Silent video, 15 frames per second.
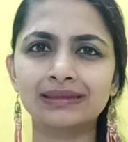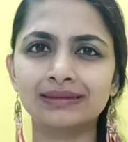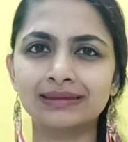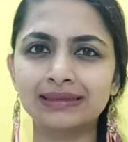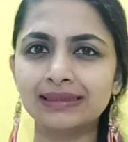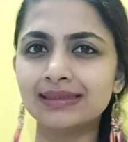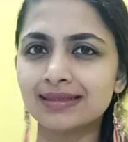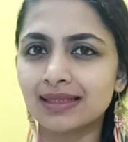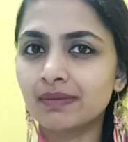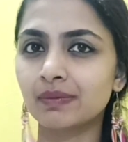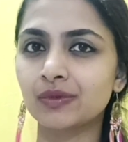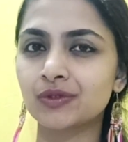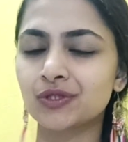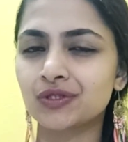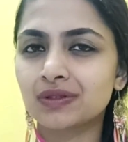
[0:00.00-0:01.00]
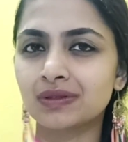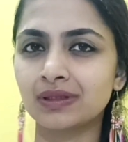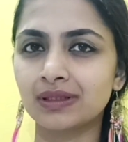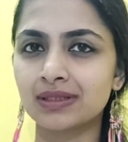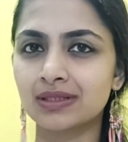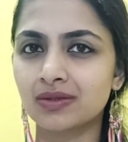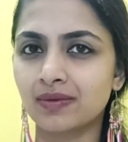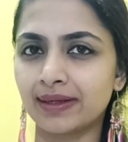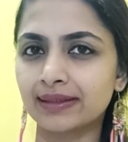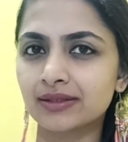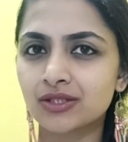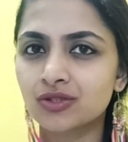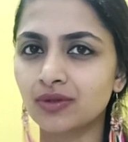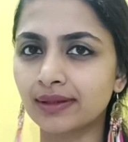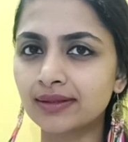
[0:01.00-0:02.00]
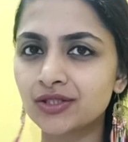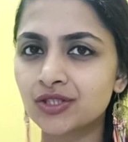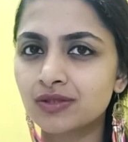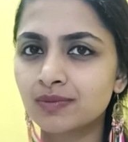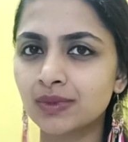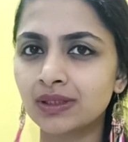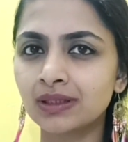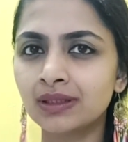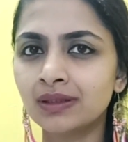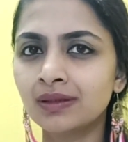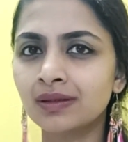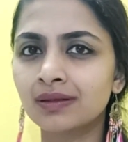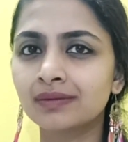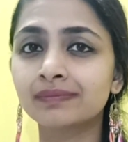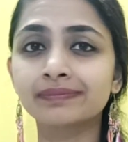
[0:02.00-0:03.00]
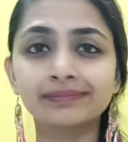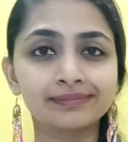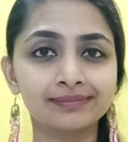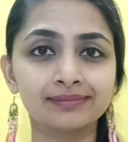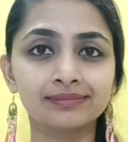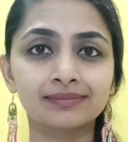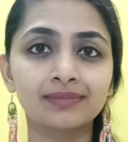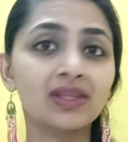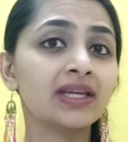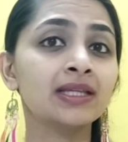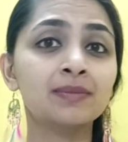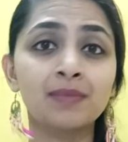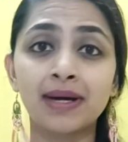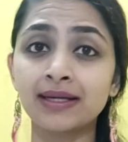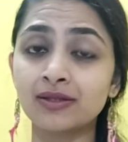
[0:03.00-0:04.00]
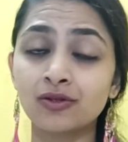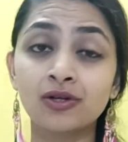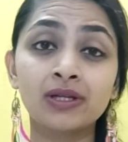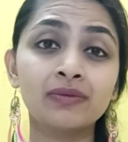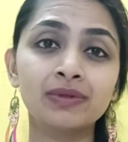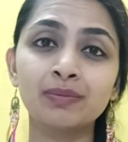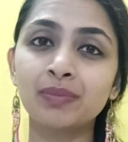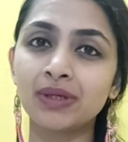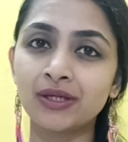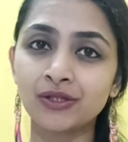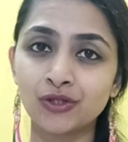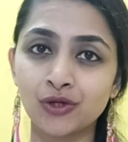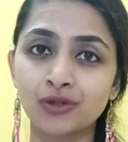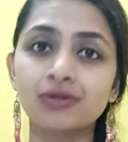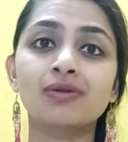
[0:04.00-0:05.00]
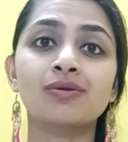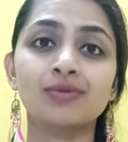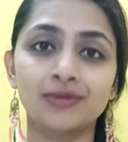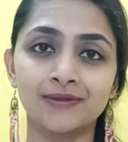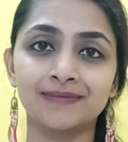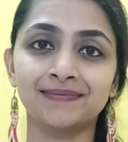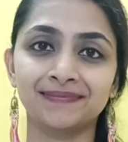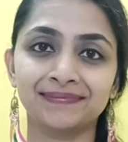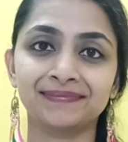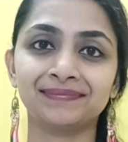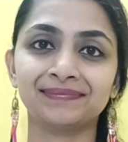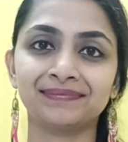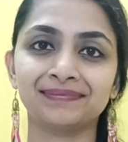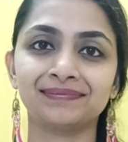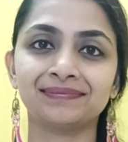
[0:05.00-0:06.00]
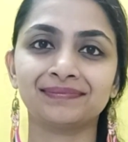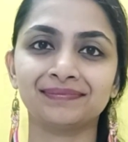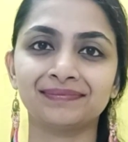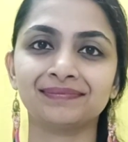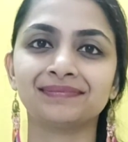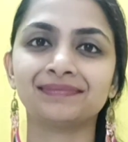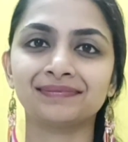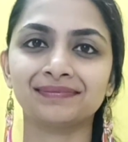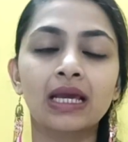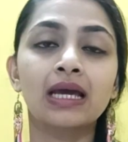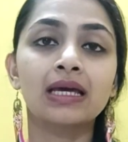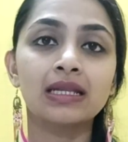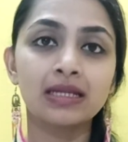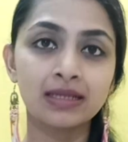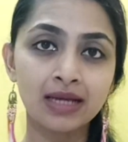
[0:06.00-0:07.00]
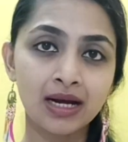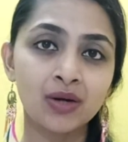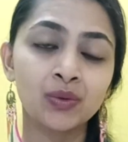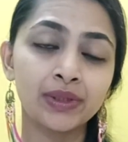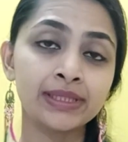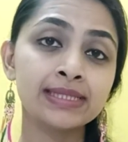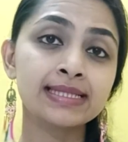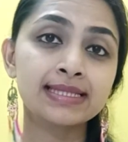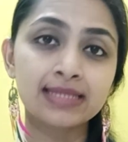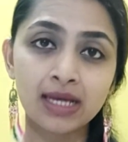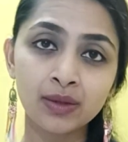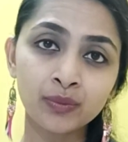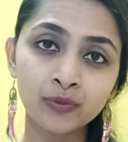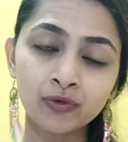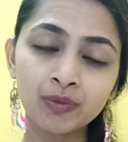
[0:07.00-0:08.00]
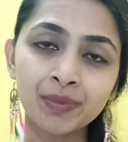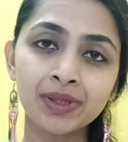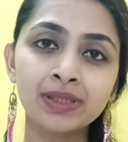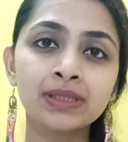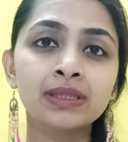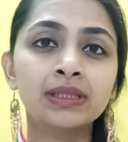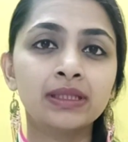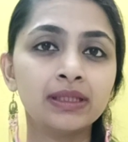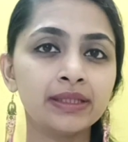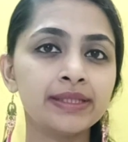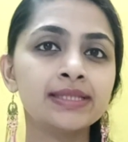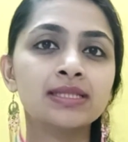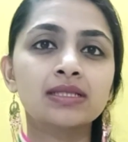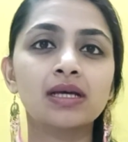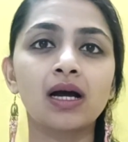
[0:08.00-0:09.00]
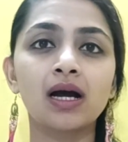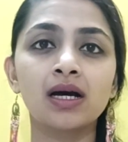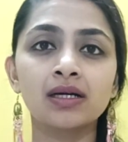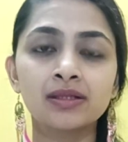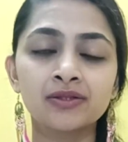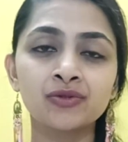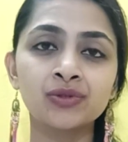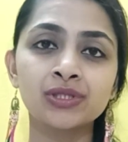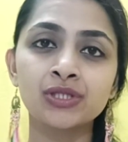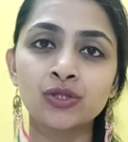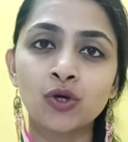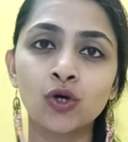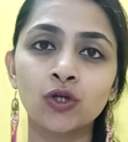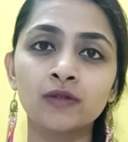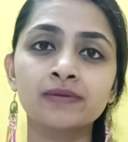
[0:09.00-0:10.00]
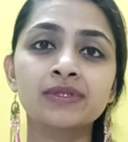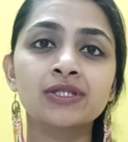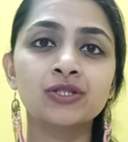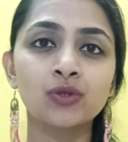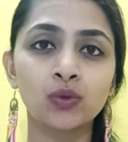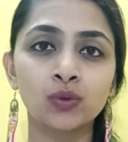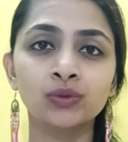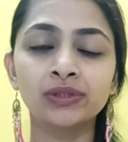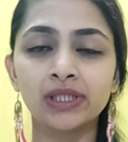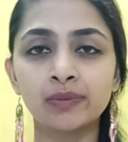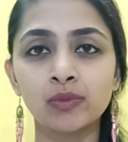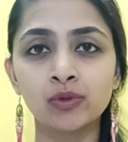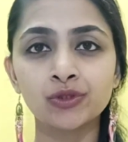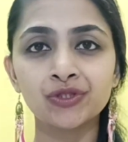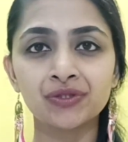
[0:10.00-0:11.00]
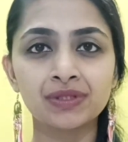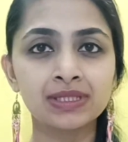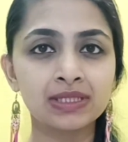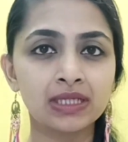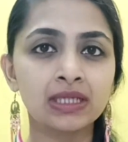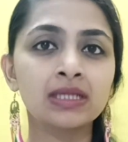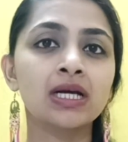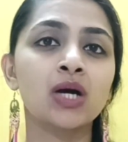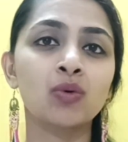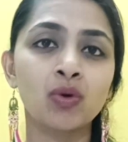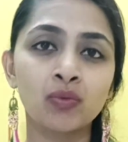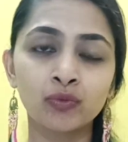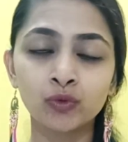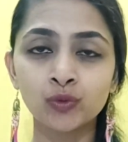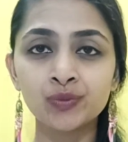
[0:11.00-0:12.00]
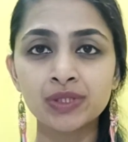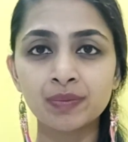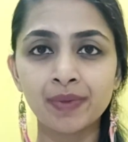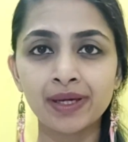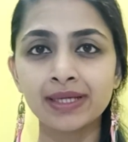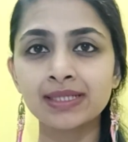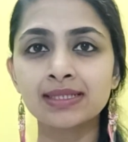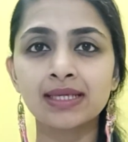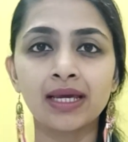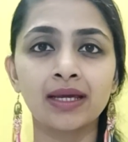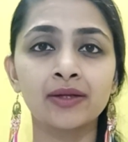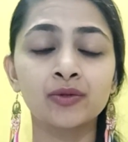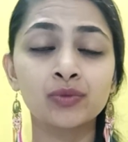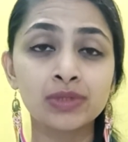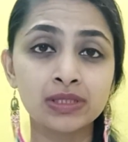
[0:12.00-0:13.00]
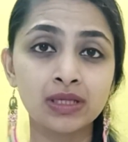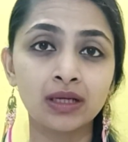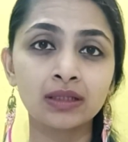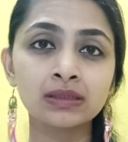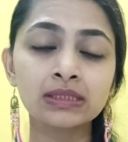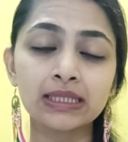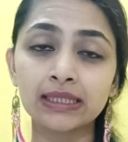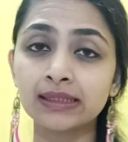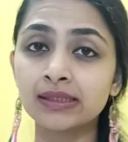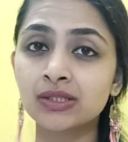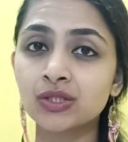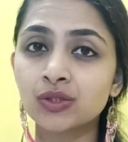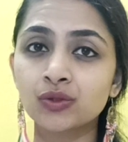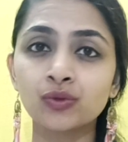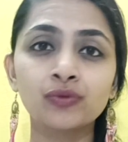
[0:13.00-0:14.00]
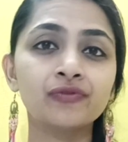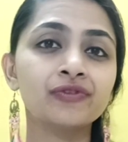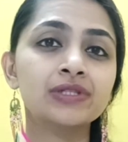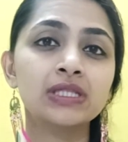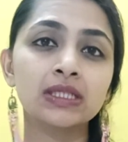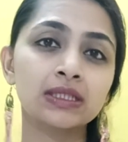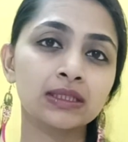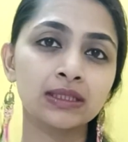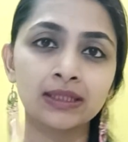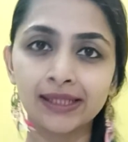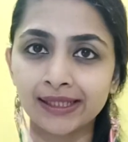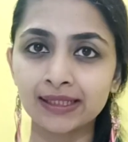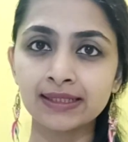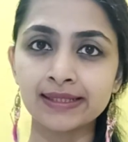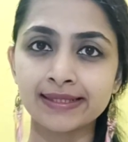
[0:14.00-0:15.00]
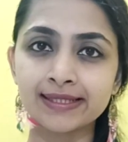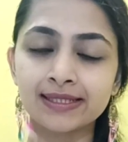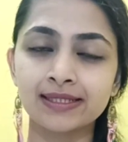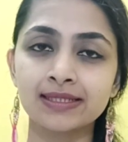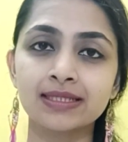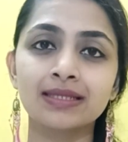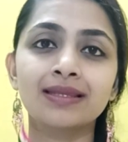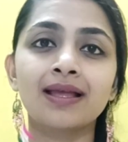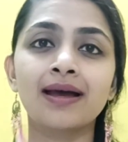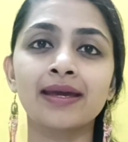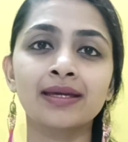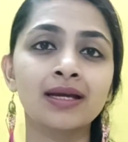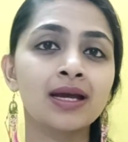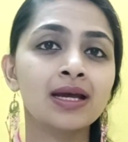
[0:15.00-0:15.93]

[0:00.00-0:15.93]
this emotion is quite strange to me. It might not even be your own. Now, in some women, these unresolved stored emotions in our womb space can result into physical illnesses like